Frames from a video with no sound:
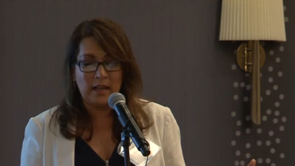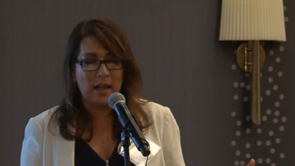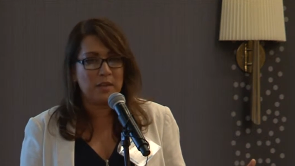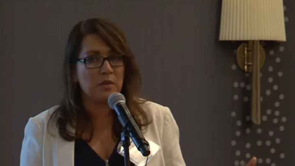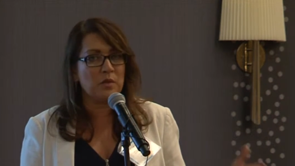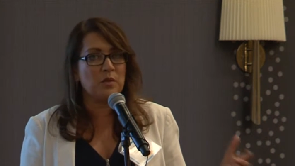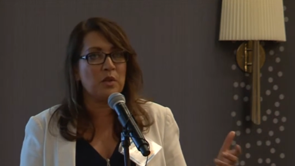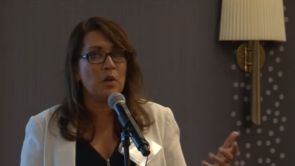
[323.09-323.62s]
I
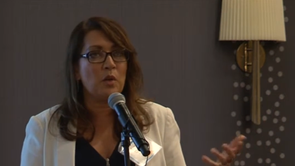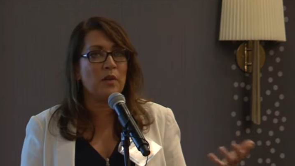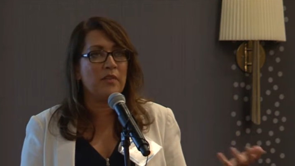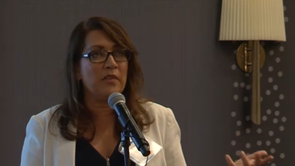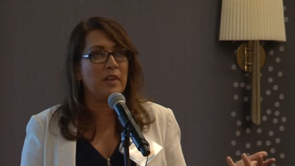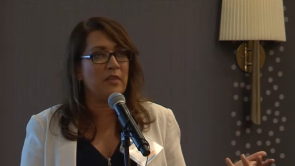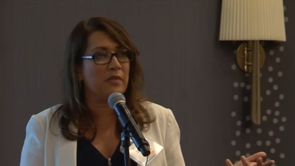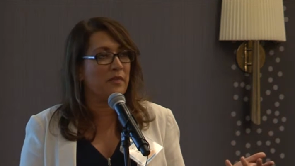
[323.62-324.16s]
don't know
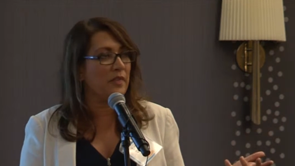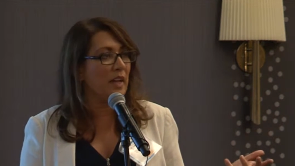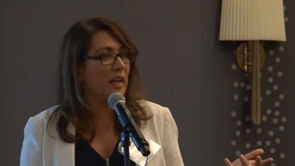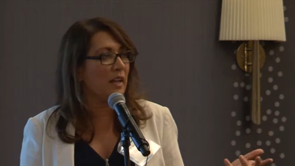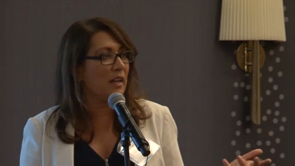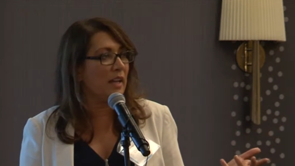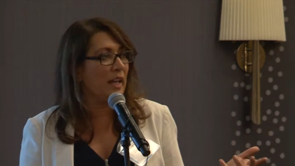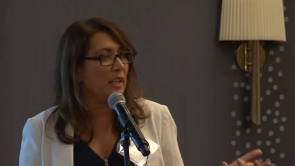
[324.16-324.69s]
if
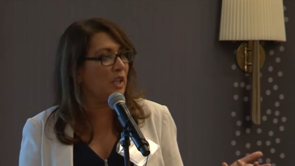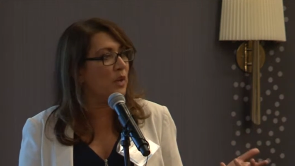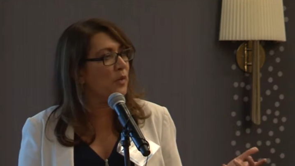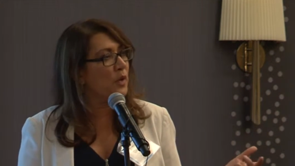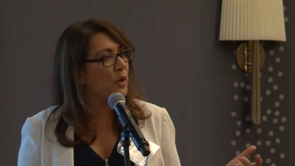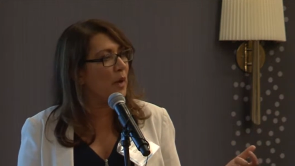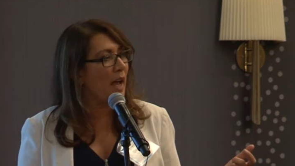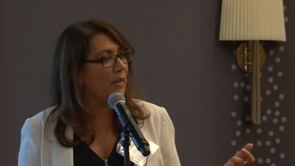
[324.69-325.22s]
any of
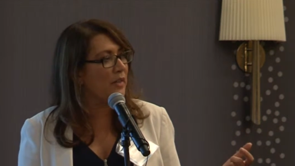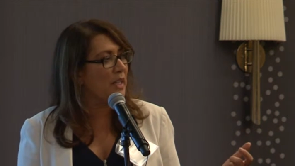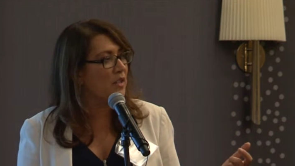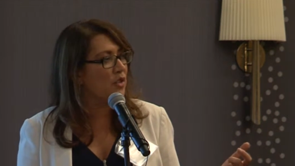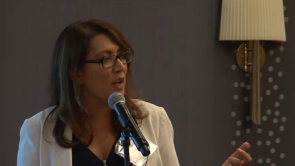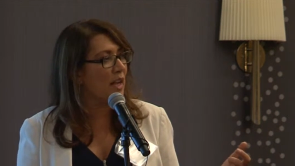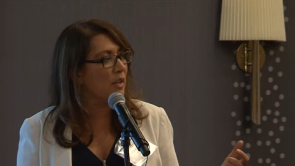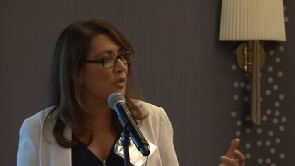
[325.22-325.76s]
you have these
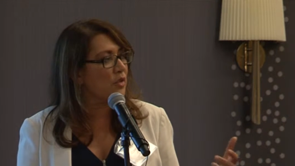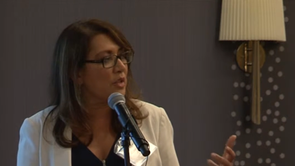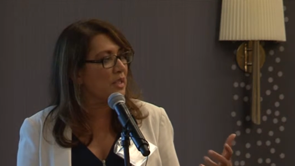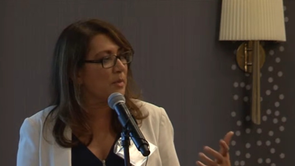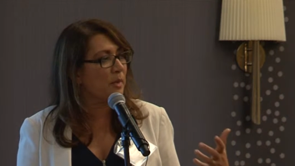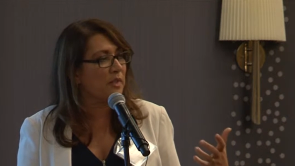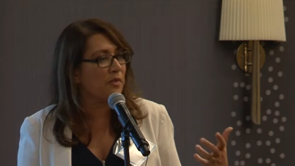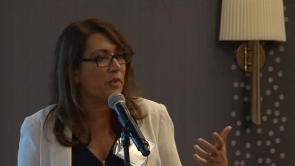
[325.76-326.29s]
challenges,
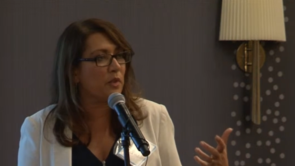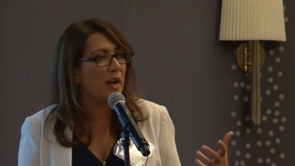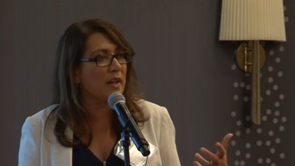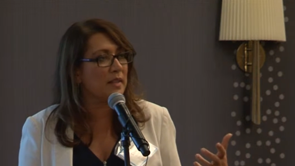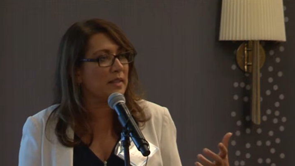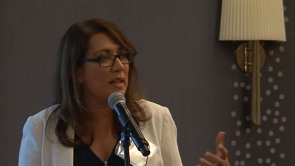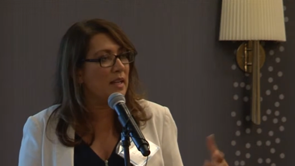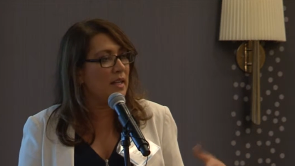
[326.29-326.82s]
but for
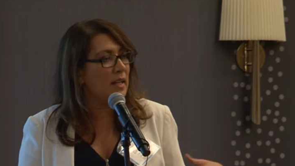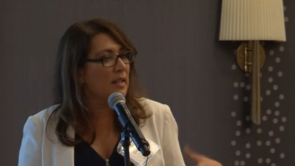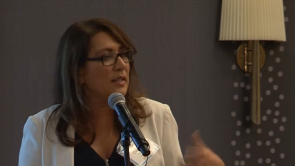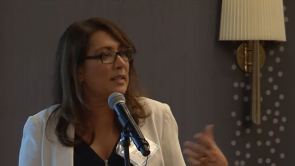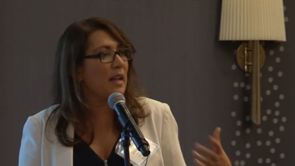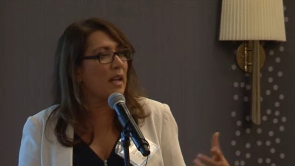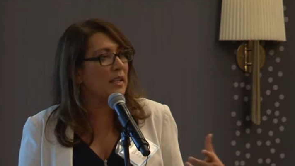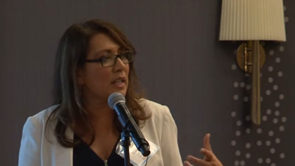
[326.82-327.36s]
us,
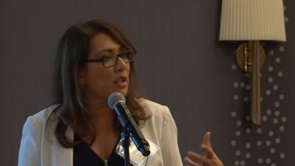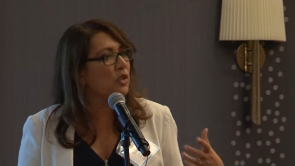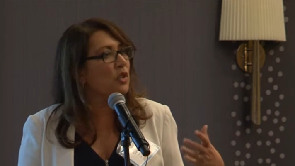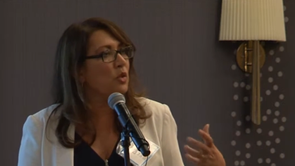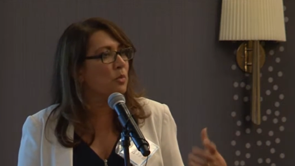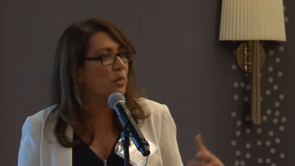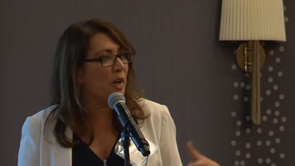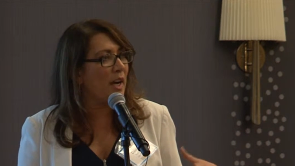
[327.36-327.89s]
starting a
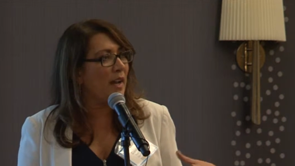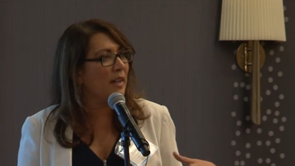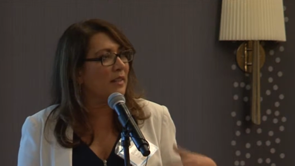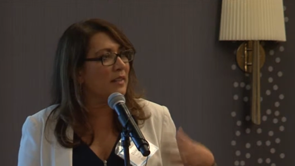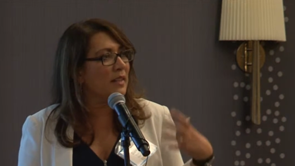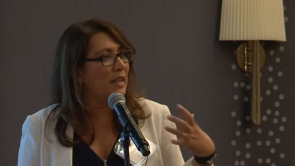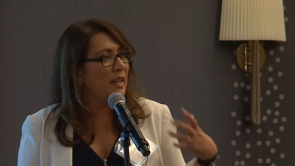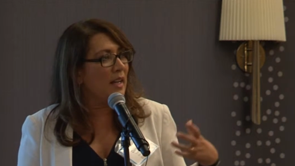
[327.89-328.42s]
new
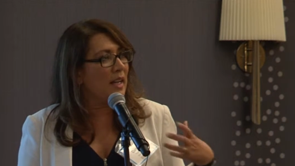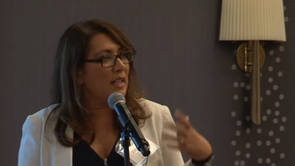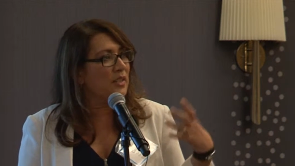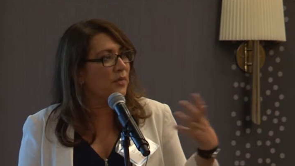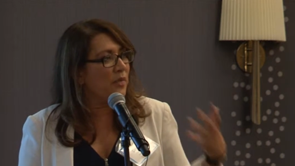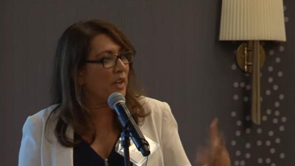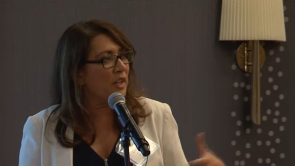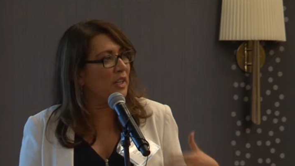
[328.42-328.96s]
brand, it's
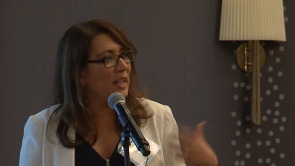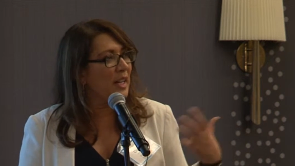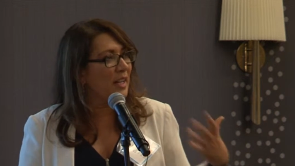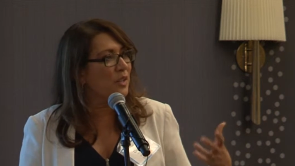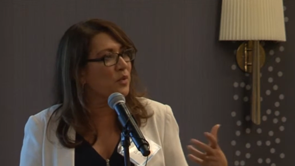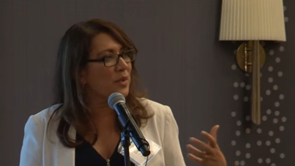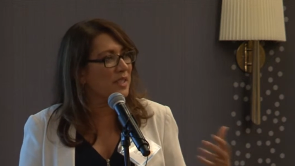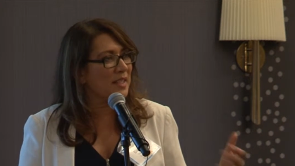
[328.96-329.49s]
very
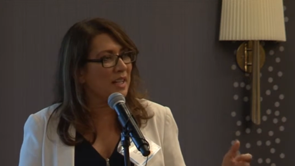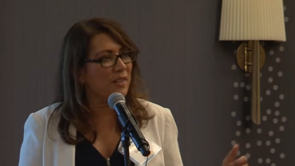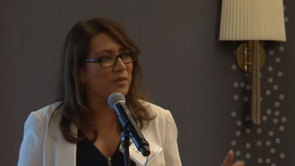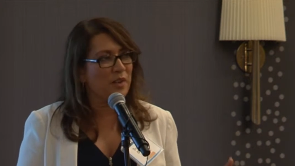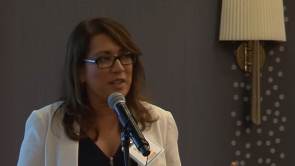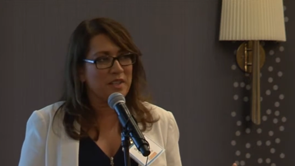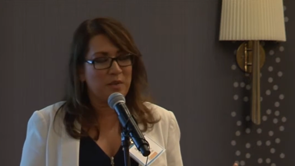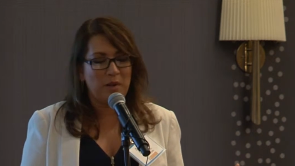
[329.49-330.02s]
interesting for
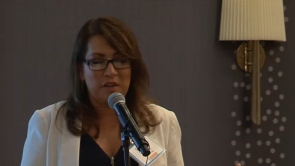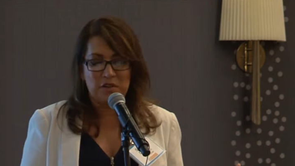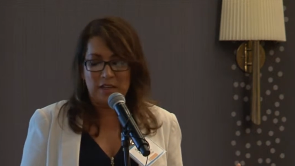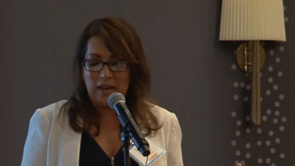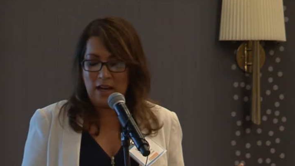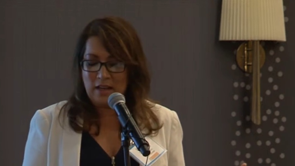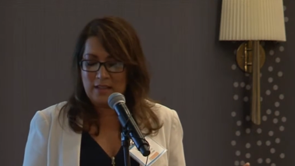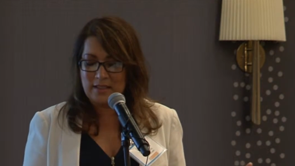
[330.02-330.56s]
us to actually
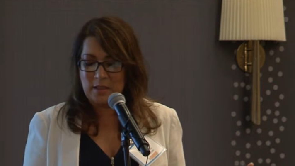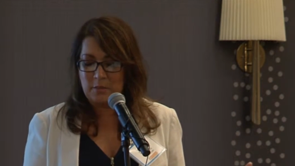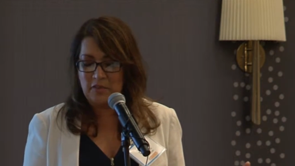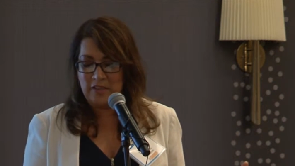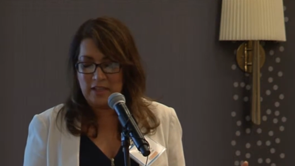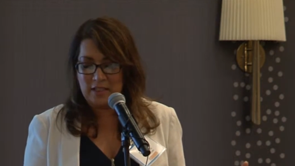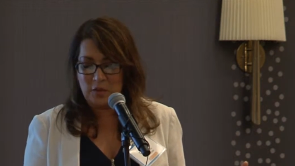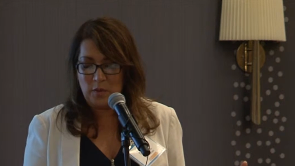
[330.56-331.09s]
ask some of
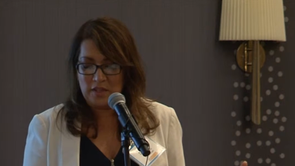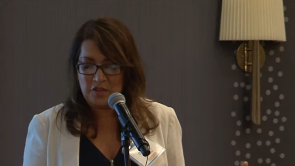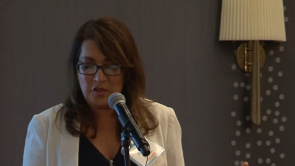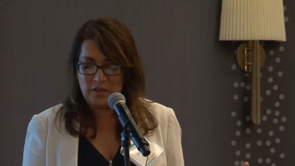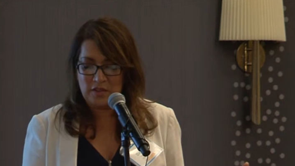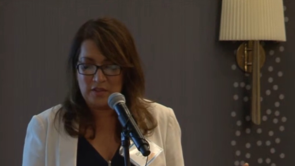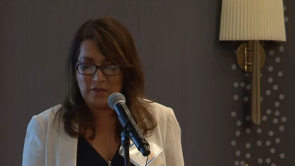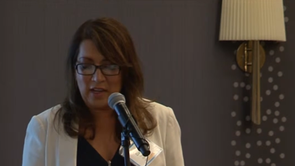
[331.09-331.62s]
these
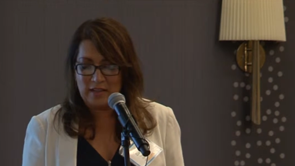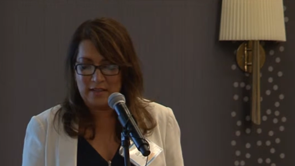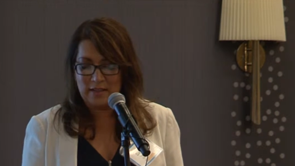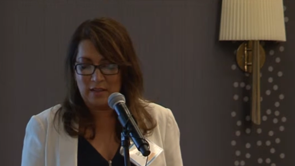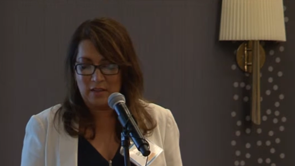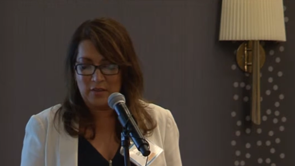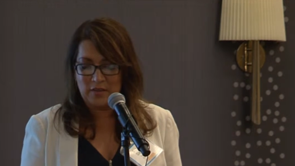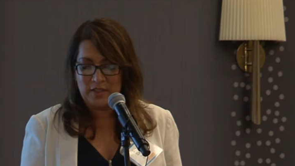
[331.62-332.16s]
questions of
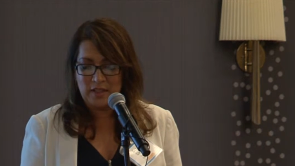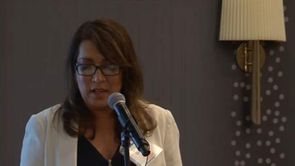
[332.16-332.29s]
ourselves.